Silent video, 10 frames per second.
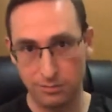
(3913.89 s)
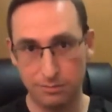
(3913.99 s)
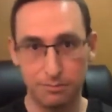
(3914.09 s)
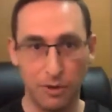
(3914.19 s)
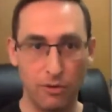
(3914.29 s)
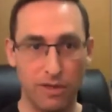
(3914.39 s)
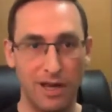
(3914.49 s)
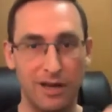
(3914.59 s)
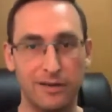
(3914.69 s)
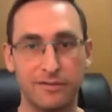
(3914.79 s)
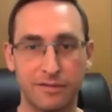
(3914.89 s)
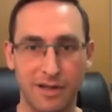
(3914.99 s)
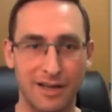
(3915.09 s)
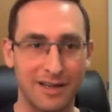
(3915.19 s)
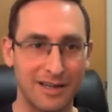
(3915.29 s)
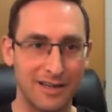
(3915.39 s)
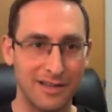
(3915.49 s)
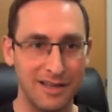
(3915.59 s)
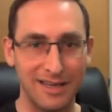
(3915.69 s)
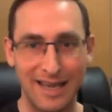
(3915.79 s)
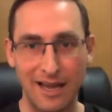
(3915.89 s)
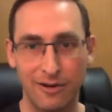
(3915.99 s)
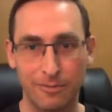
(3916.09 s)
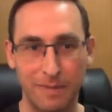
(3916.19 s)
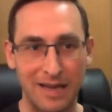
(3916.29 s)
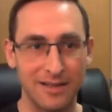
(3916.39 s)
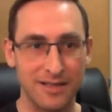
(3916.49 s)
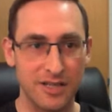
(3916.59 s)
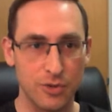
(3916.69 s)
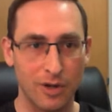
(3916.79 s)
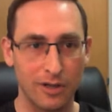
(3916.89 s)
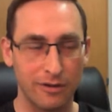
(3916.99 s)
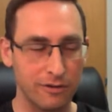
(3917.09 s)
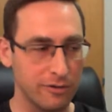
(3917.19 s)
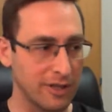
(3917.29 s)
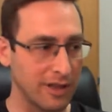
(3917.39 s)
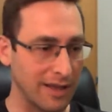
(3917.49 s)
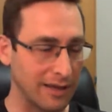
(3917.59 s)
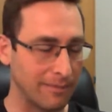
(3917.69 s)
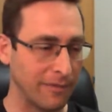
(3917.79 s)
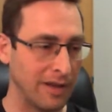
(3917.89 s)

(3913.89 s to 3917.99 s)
both of the account balances while you're doing that.